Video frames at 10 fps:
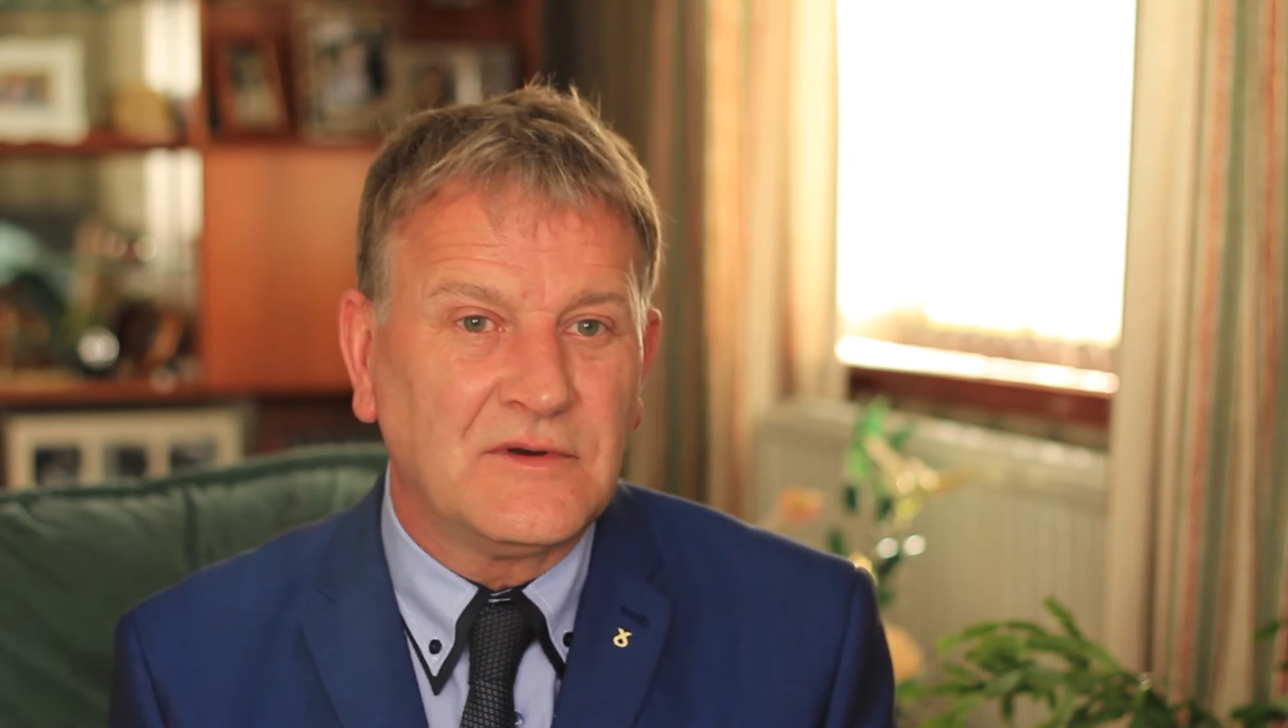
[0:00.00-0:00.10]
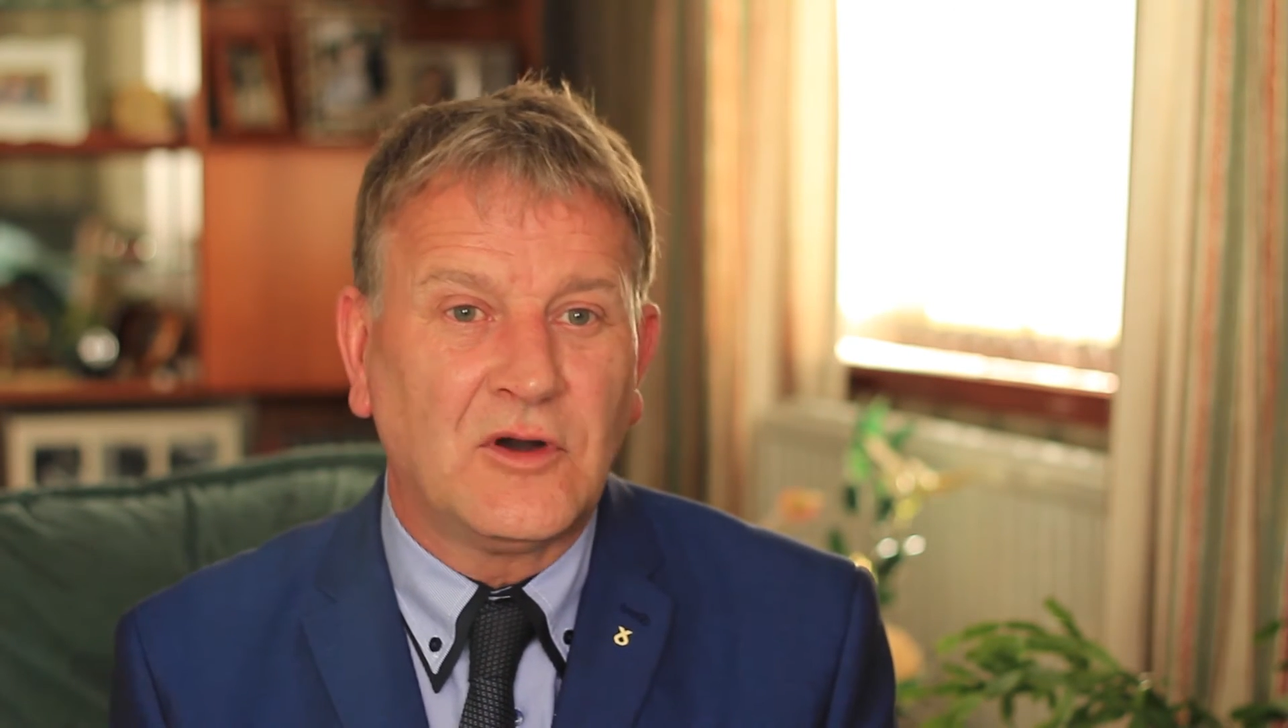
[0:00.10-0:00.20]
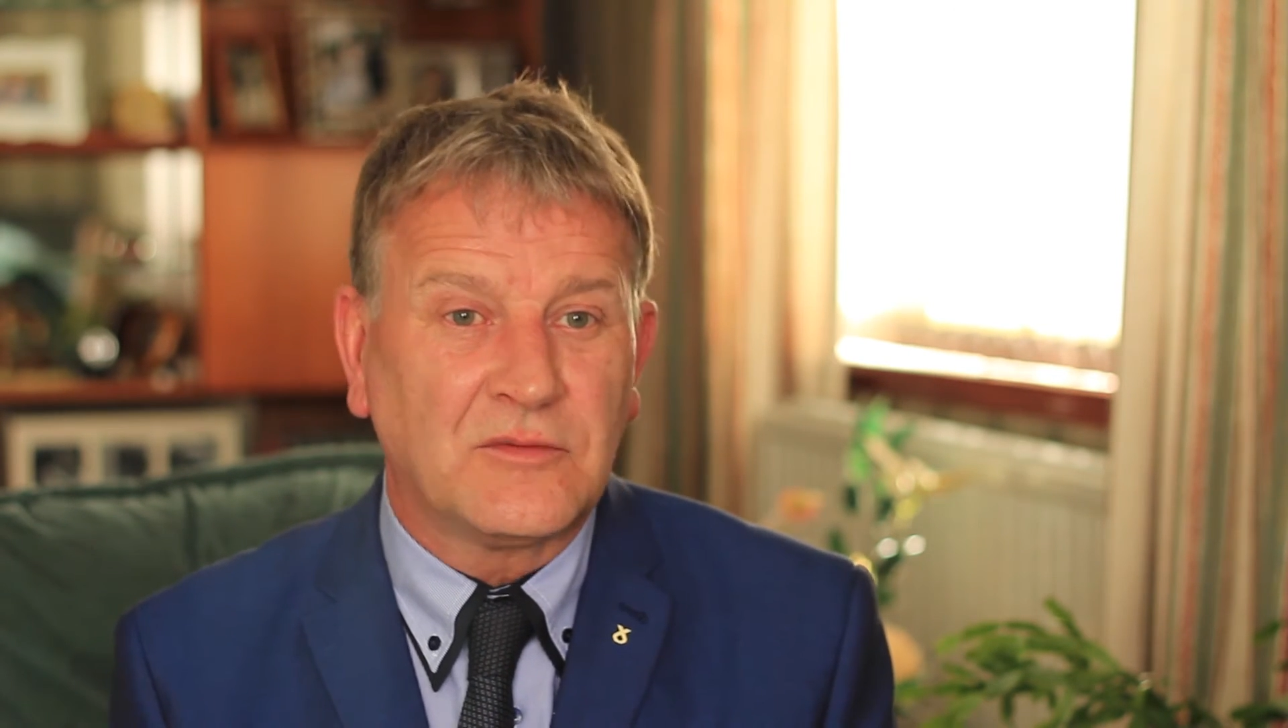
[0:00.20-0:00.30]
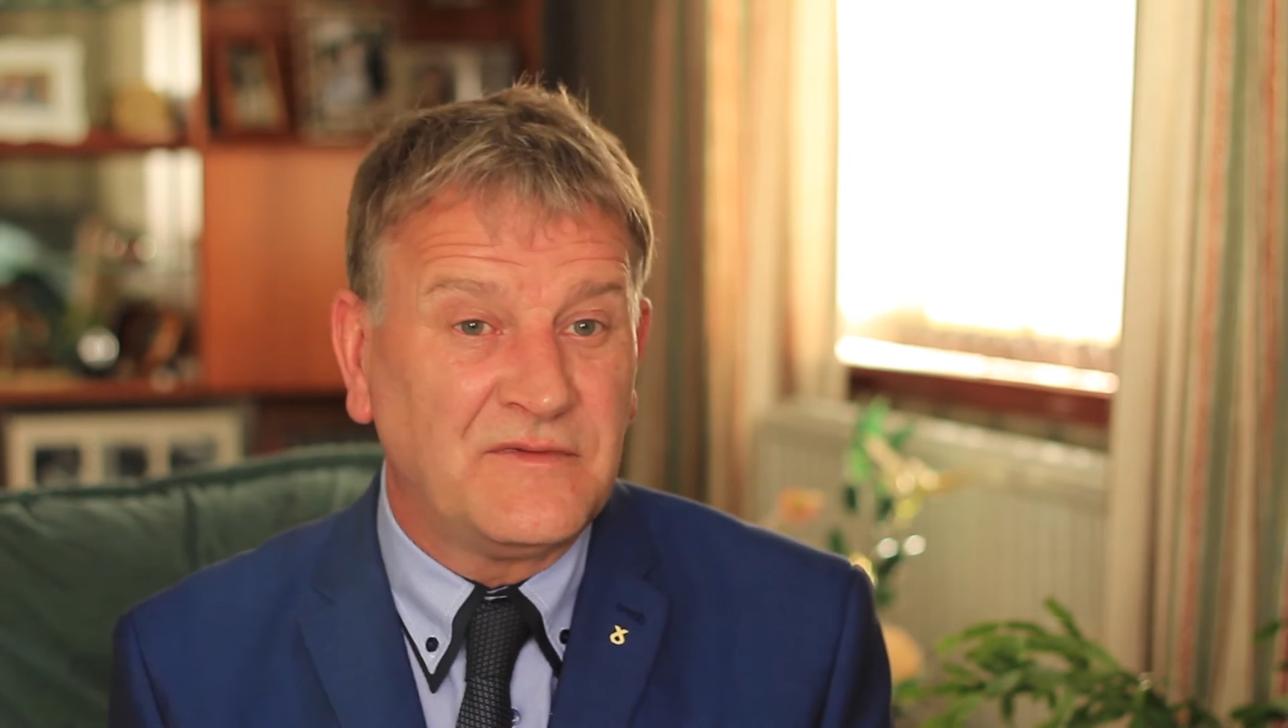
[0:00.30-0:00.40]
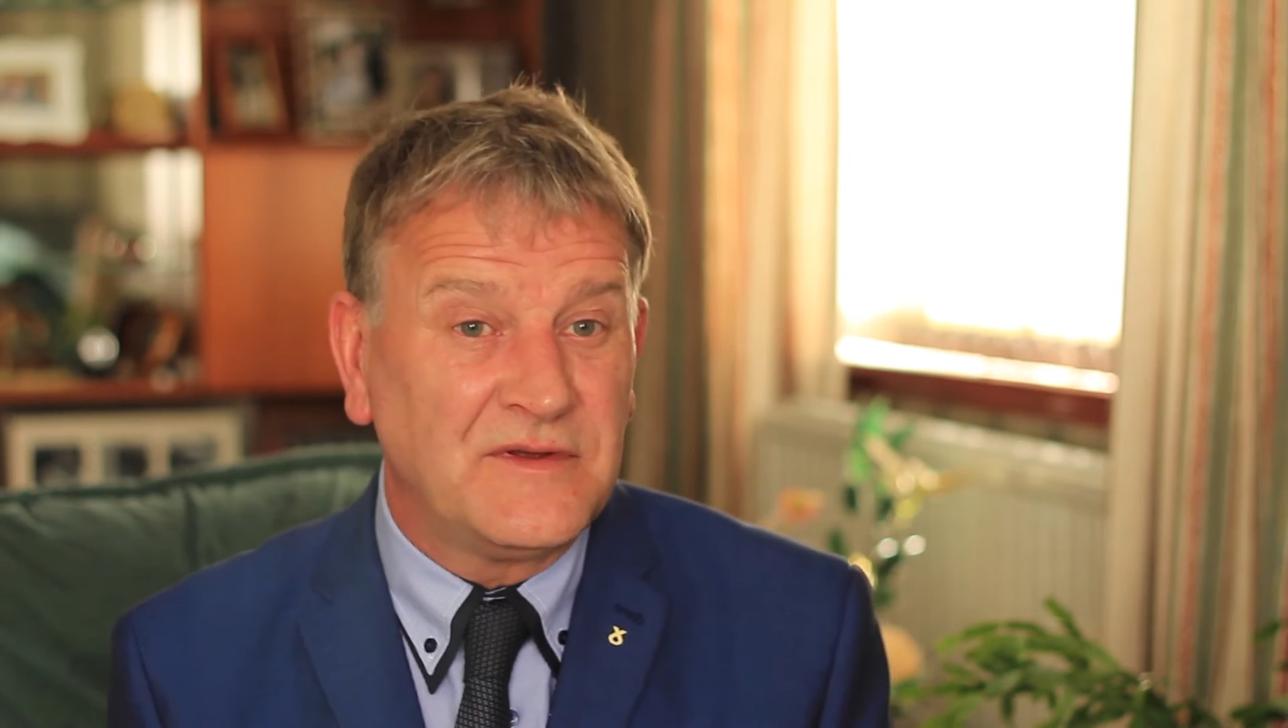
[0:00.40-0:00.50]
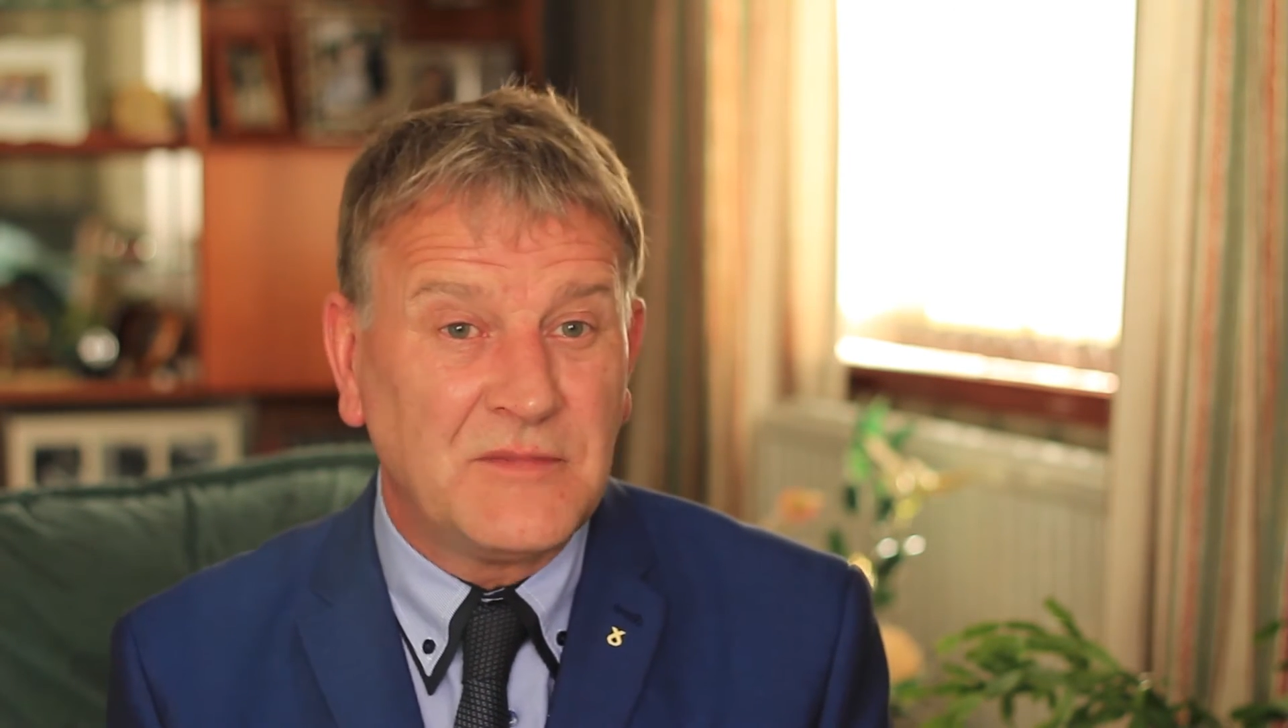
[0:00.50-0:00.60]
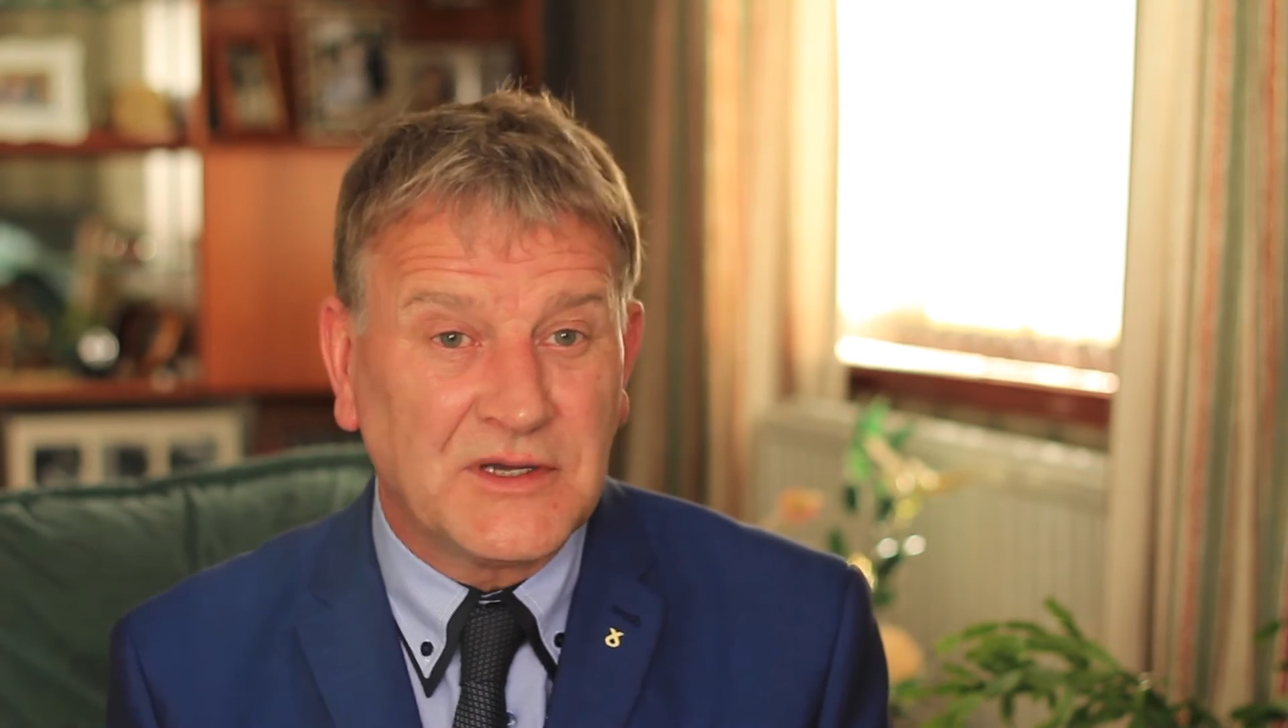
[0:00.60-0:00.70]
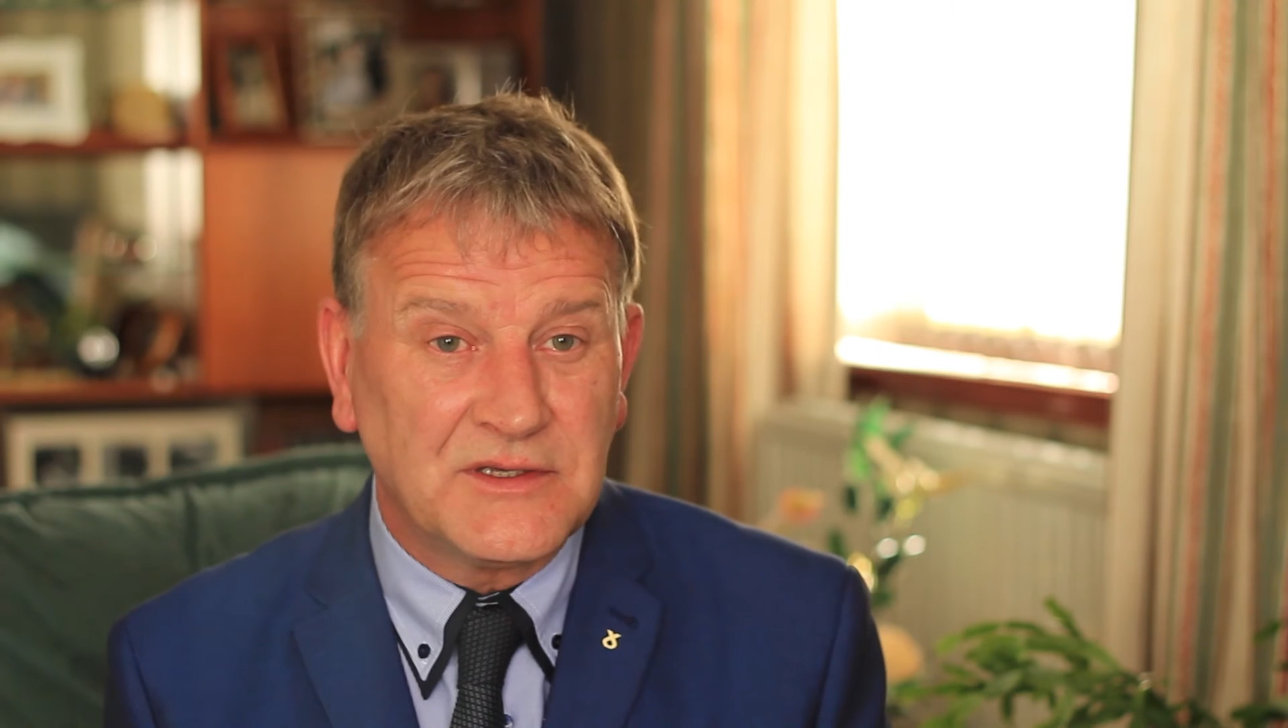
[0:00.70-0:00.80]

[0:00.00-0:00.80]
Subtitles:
or within my